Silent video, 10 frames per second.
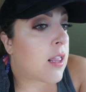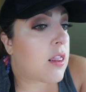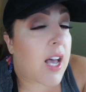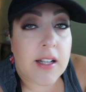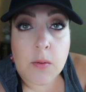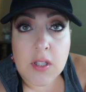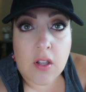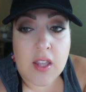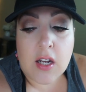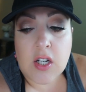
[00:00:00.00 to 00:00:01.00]
That's what's
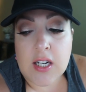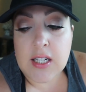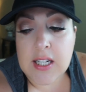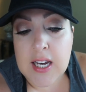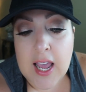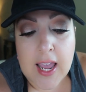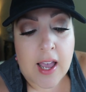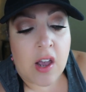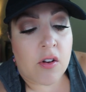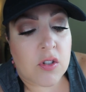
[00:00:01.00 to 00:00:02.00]
on the agenda today.
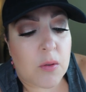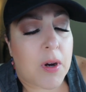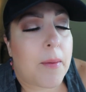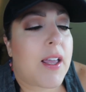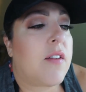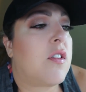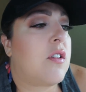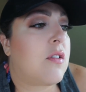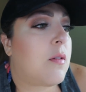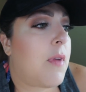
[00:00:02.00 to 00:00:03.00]
I also probably have to
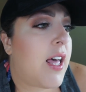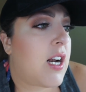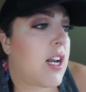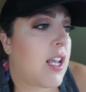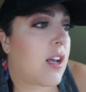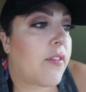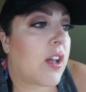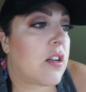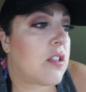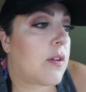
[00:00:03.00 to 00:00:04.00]
do some editing. I've
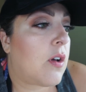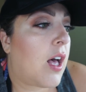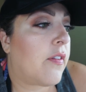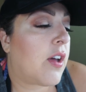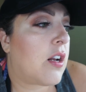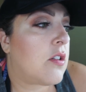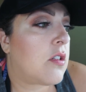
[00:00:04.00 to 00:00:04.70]
gotta do it, I've gotta